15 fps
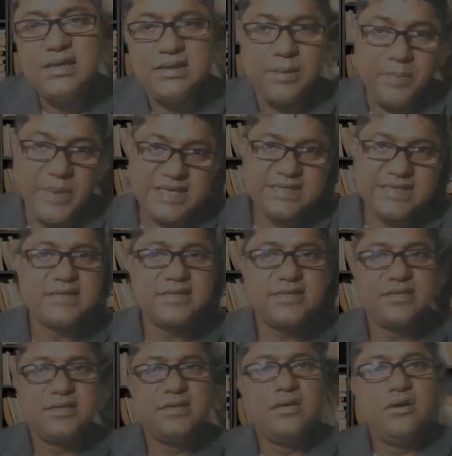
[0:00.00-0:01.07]
the basics
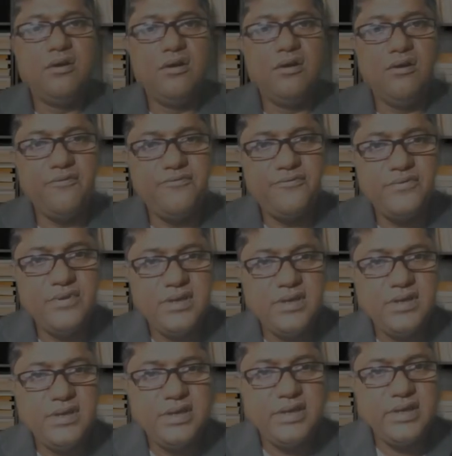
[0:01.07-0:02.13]
of
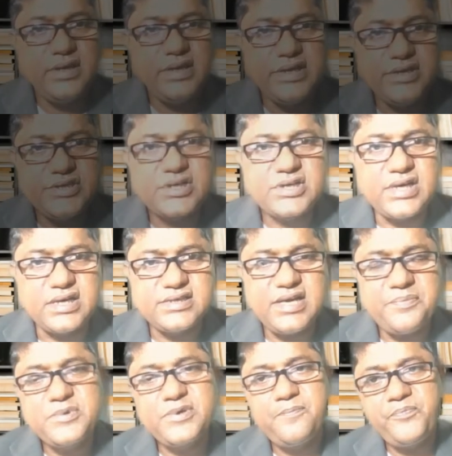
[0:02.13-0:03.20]
each
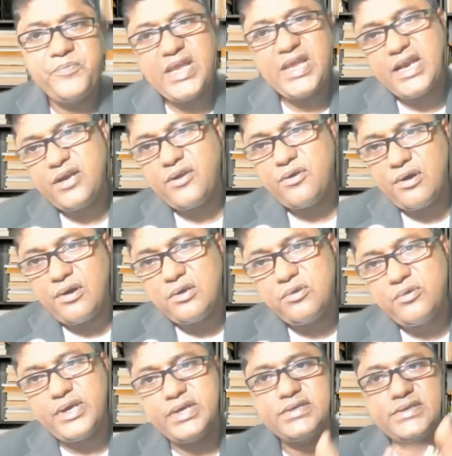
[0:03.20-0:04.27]
concept. Then
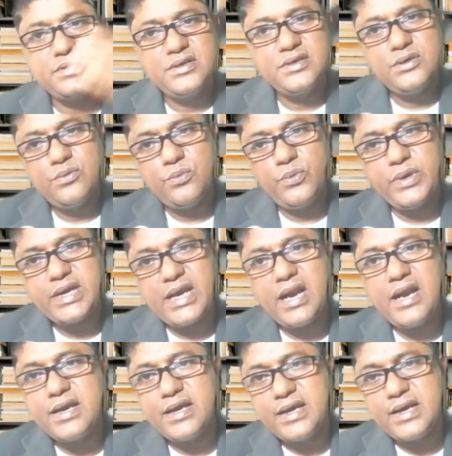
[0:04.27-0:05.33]
always we
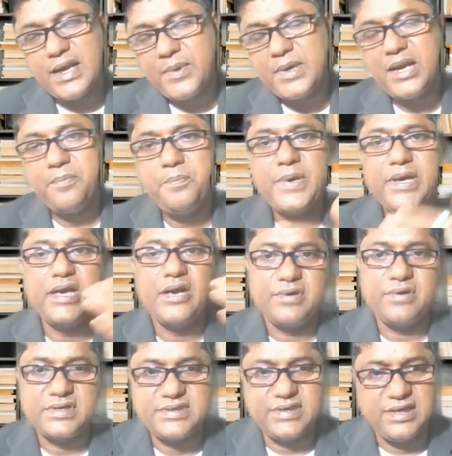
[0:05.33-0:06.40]
can develop by
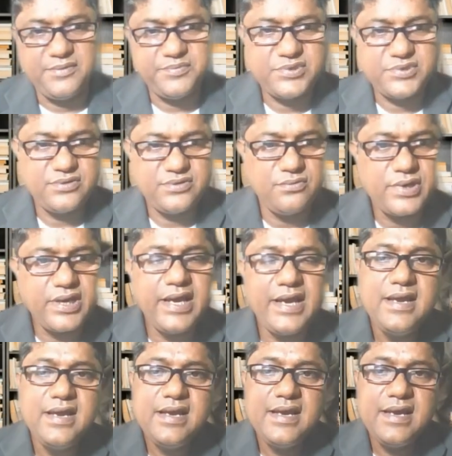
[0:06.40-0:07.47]
ourselves.
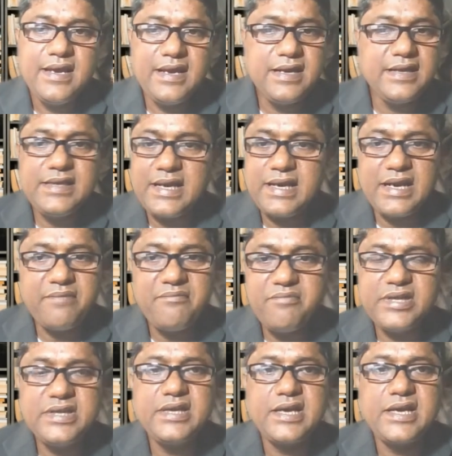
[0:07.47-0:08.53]
Okay, anything and
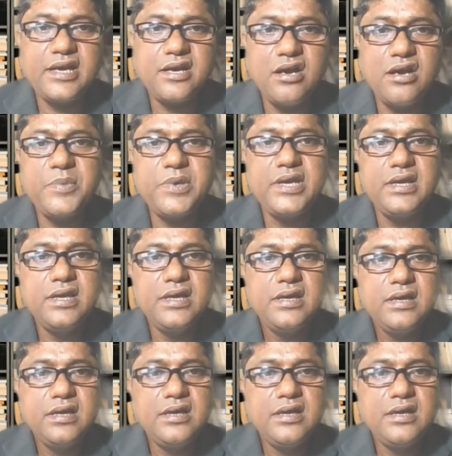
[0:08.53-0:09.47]
everything cannot be